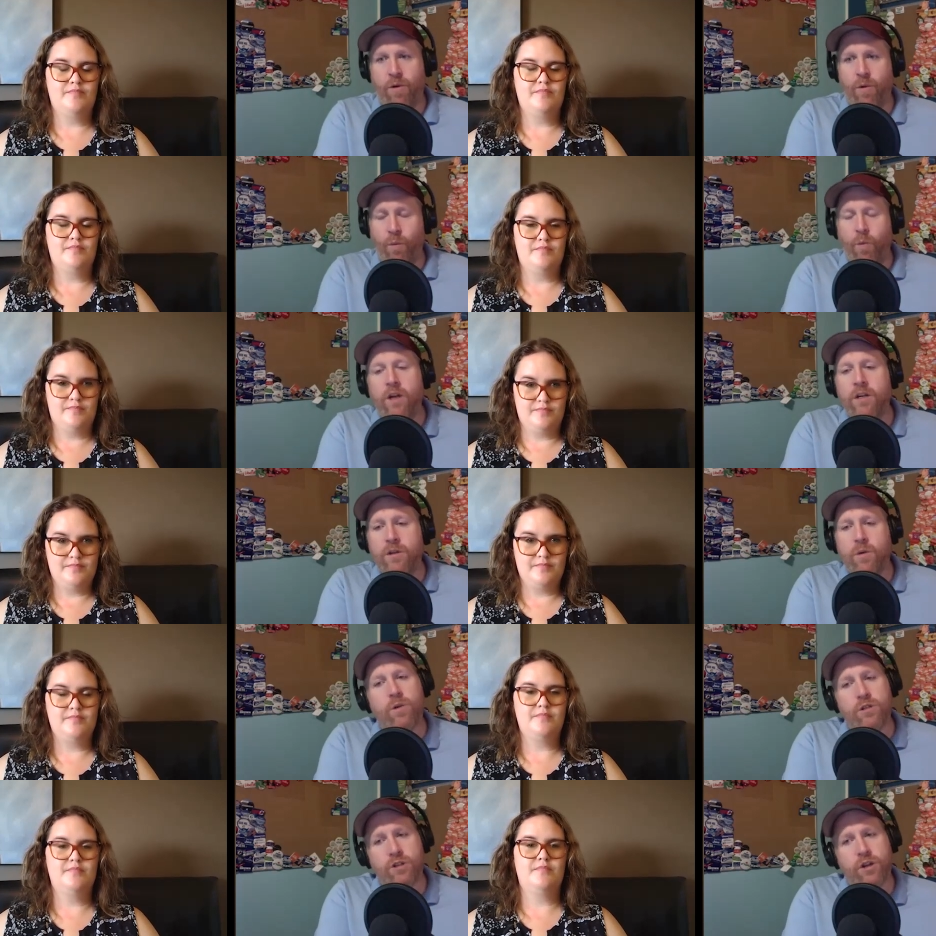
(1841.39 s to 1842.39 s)
Speaker 1: What
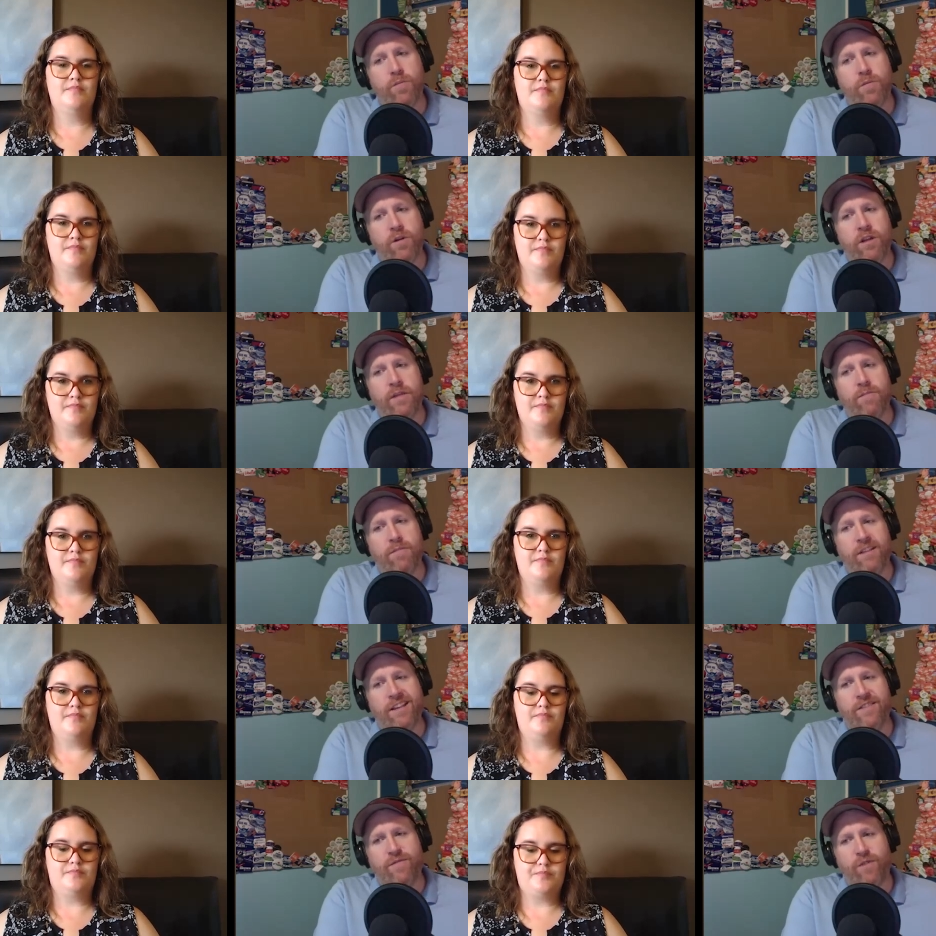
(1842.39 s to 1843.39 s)
goals are you putting in
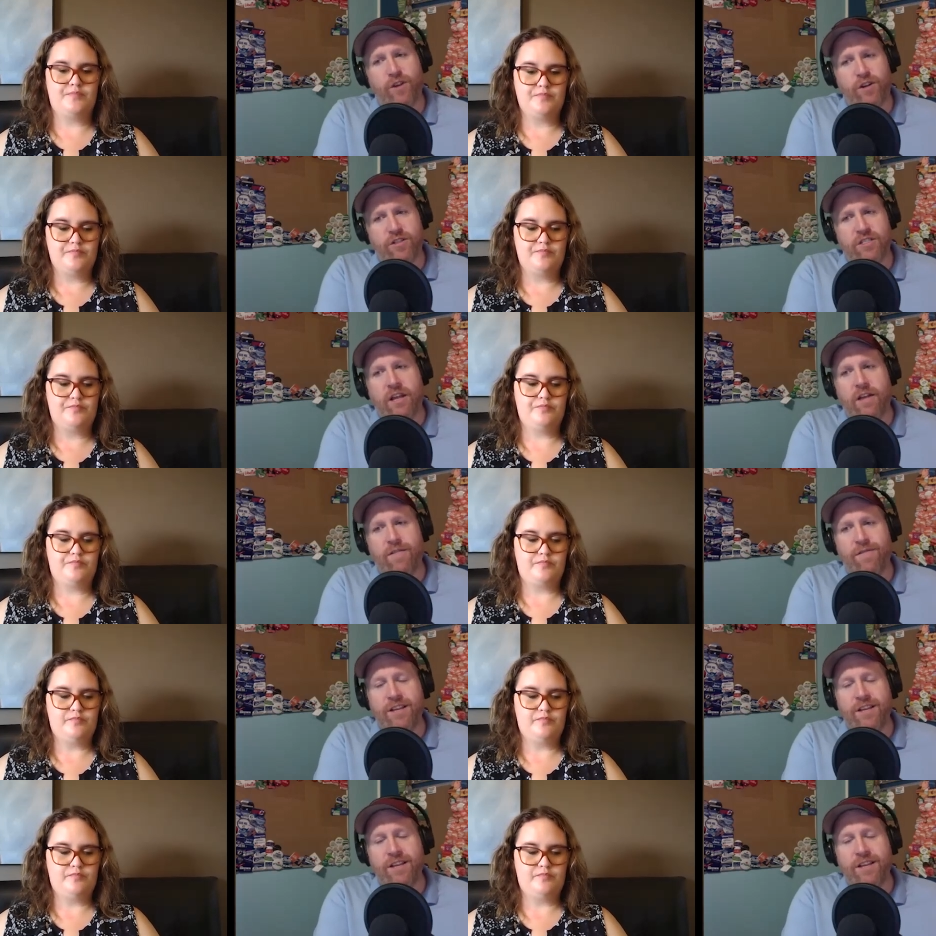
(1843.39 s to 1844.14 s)
place for yourself